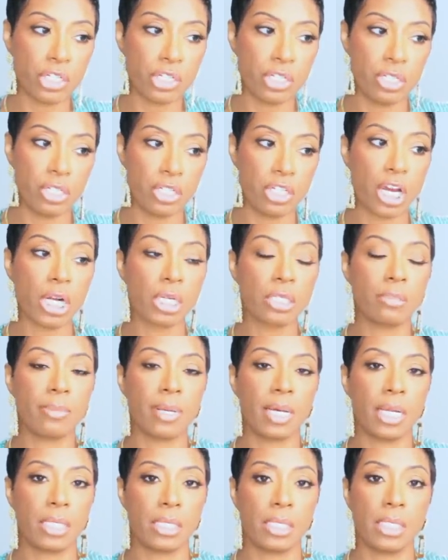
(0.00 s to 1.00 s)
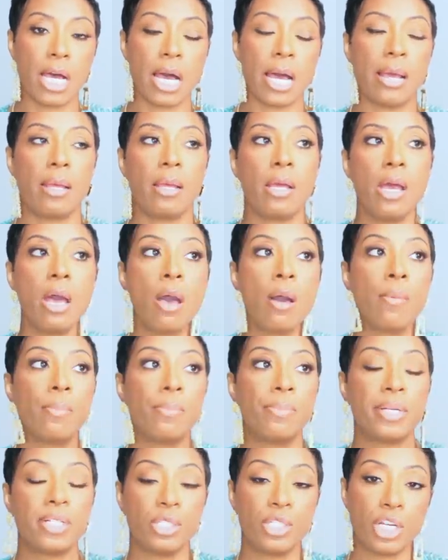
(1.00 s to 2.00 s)
She's talked about it a lot.
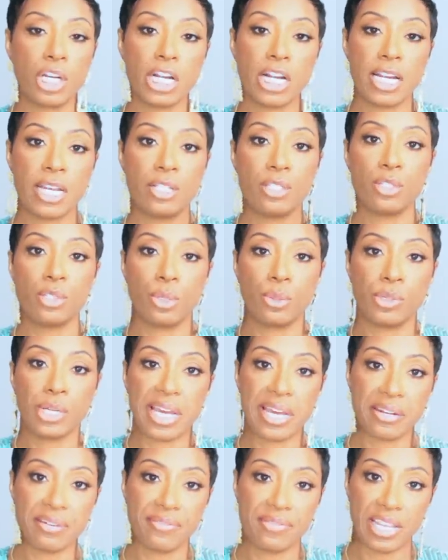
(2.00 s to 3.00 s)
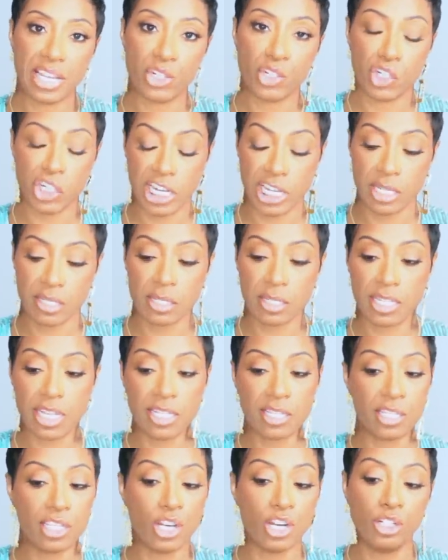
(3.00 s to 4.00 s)
But Zara has sold out of that dress.
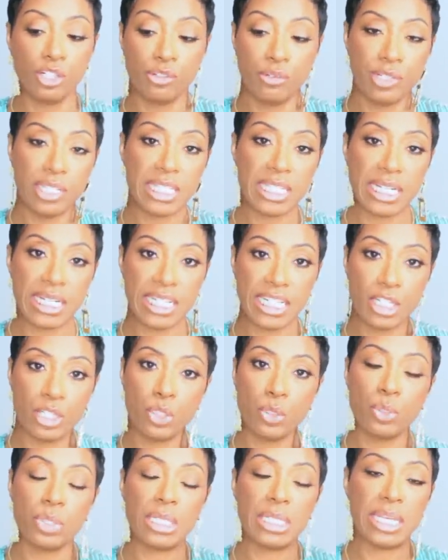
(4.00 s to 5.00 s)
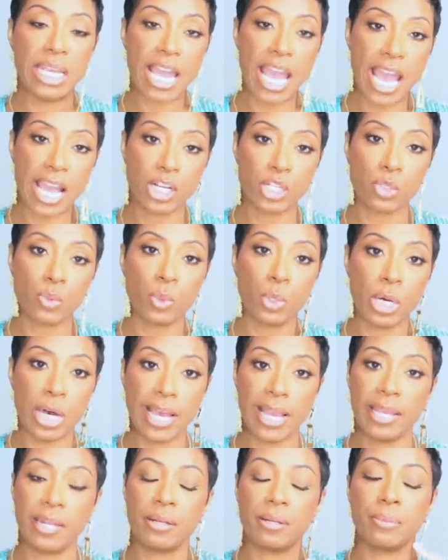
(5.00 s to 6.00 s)
That's the only reason I didn't use the actual
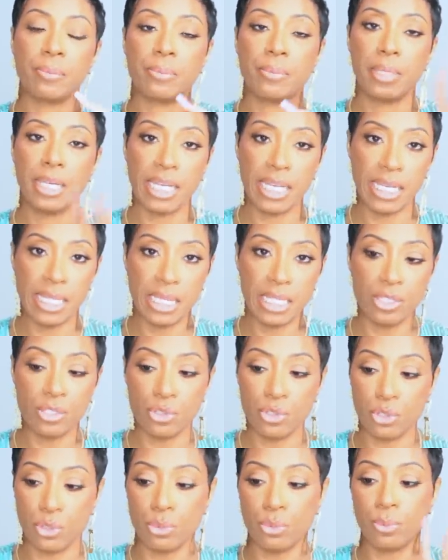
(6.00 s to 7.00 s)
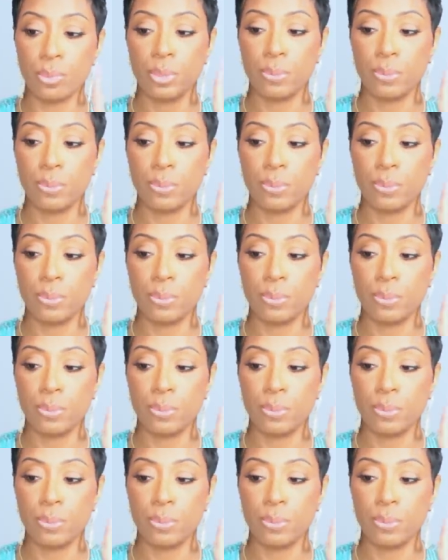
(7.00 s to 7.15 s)
item in this dupe.